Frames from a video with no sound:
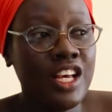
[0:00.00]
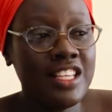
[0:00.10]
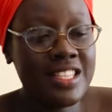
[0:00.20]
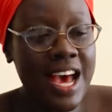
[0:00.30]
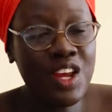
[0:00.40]

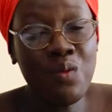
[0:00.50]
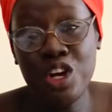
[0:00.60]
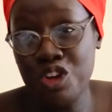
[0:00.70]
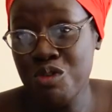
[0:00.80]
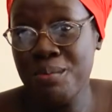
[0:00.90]
Starting with
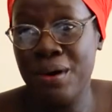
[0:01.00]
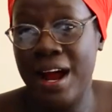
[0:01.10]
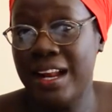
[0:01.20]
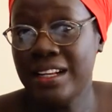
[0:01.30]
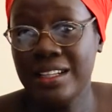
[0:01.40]
a new
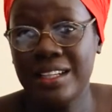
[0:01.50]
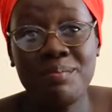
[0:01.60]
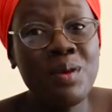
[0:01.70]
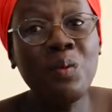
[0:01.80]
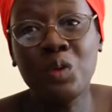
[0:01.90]
brand,
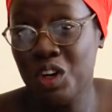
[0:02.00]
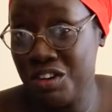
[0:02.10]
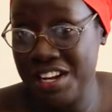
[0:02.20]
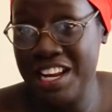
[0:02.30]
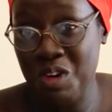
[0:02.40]
people don't
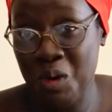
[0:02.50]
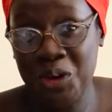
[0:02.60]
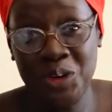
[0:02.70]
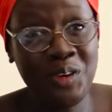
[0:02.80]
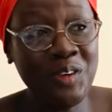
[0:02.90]
really know
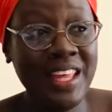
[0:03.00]
you.